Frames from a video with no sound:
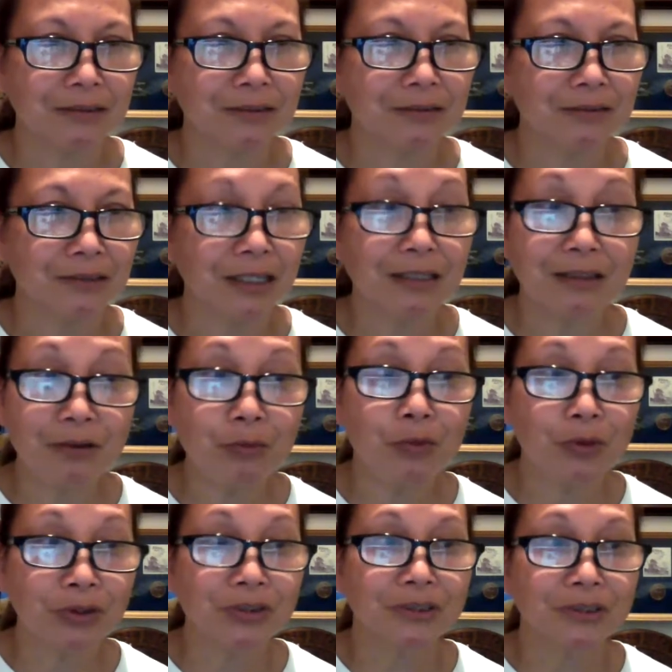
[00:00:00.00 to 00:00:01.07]
and it
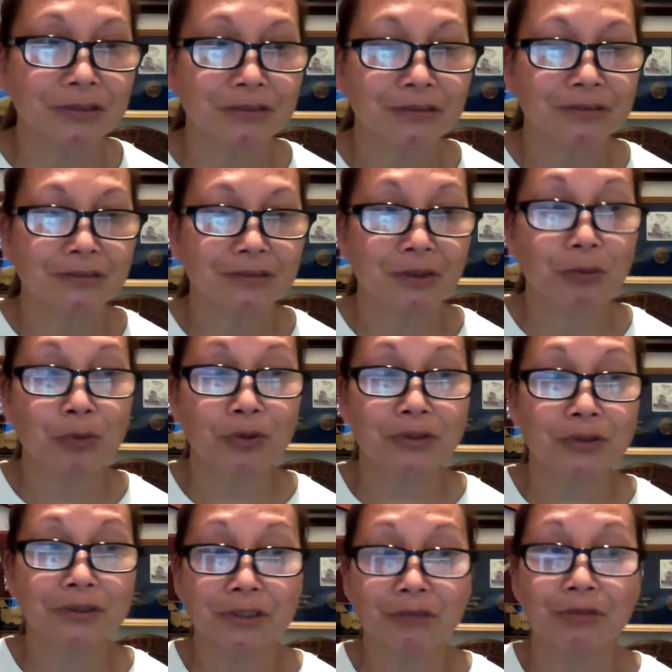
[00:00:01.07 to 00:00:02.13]
works. It works.
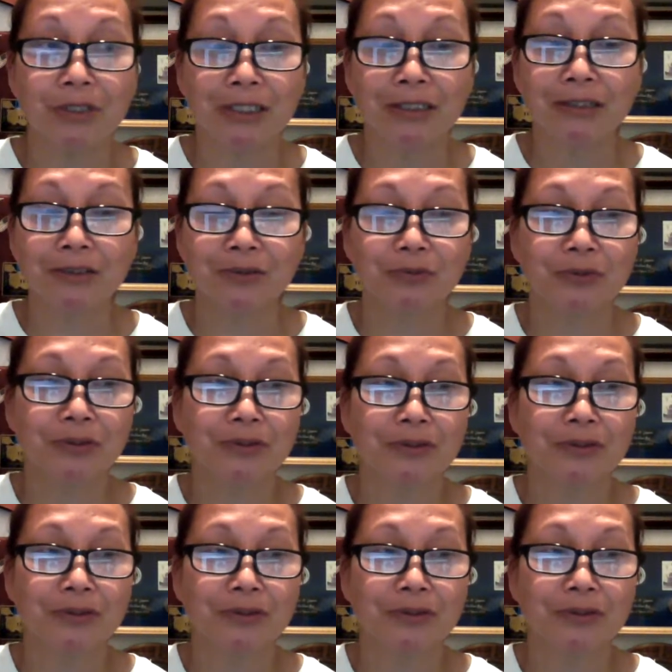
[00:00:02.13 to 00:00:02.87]
It really does work.